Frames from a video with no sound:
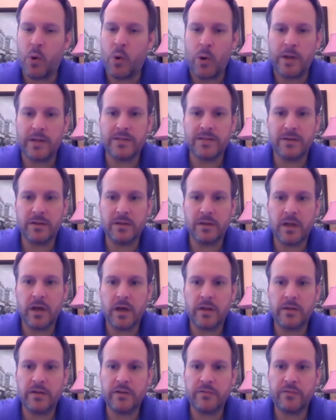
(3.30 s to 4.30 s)
point on a
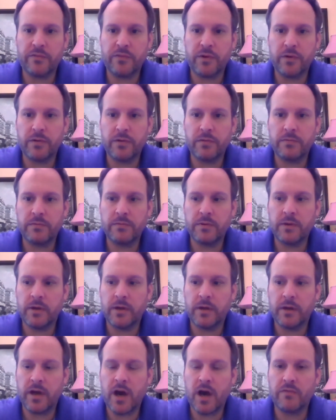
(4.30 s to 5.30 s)
lot of different
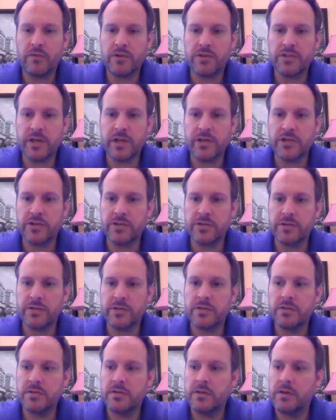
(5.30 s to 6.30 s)

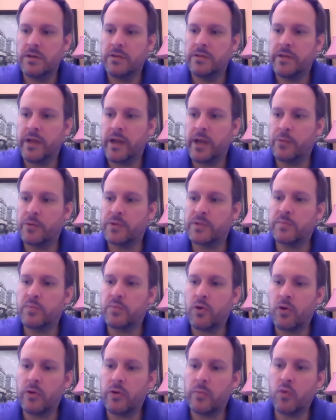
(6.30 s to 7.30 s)
conversations that I was
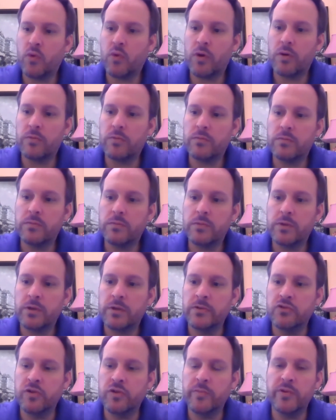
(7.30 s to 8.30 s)
probably more
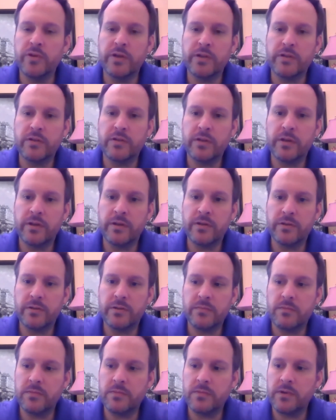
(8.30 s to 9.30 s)
contributing
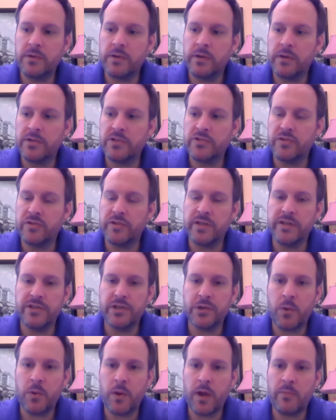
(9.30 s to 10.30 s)
in a
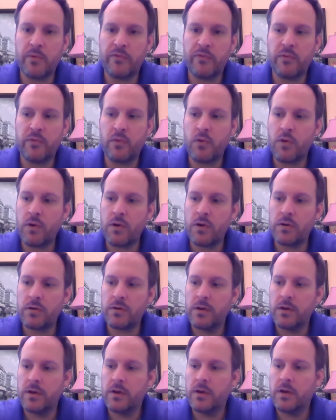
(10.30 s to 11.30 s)
strategic way before.
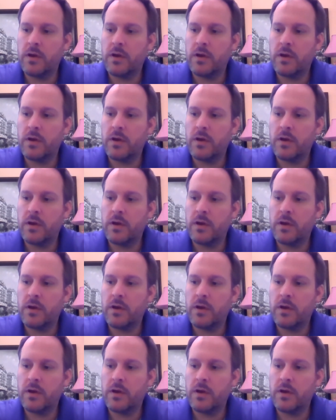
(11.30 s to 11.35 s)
